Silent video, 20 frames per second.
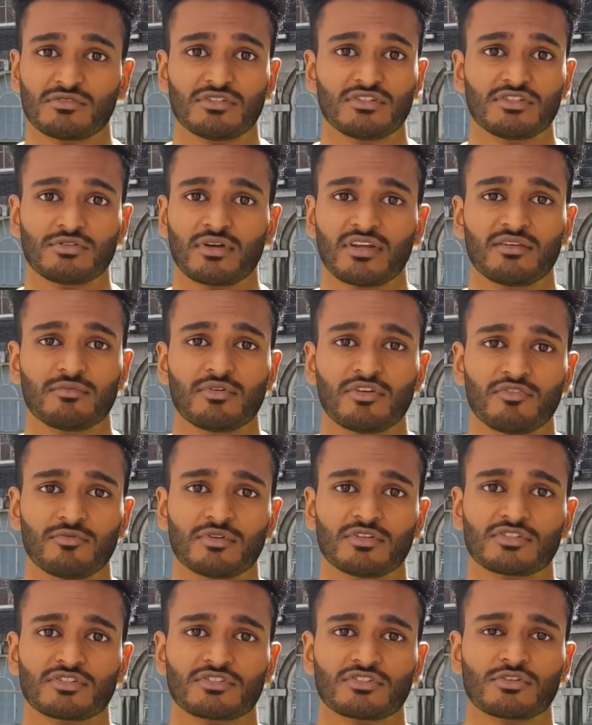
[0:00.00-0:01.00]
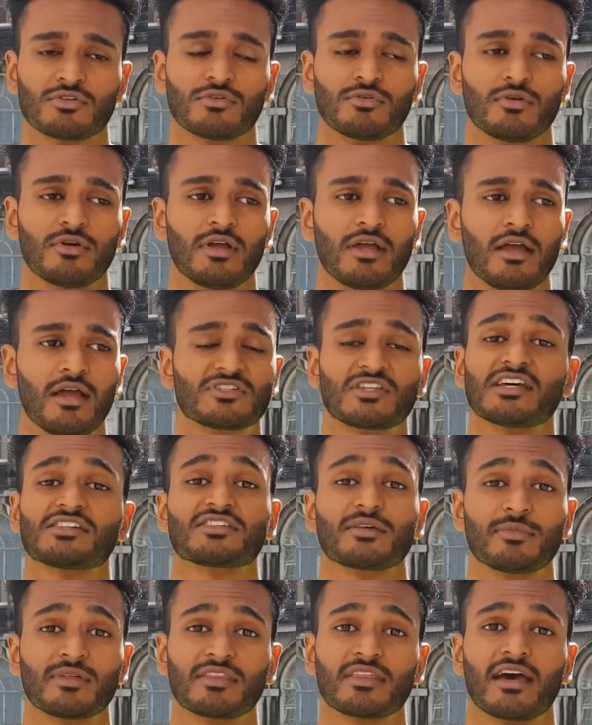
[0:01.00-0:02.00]
do any movements at all. So that's
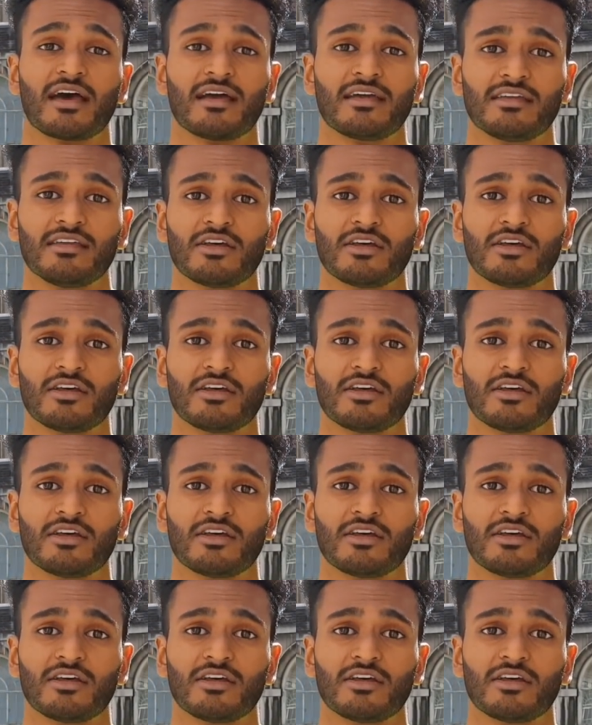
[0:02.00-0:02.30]
something that,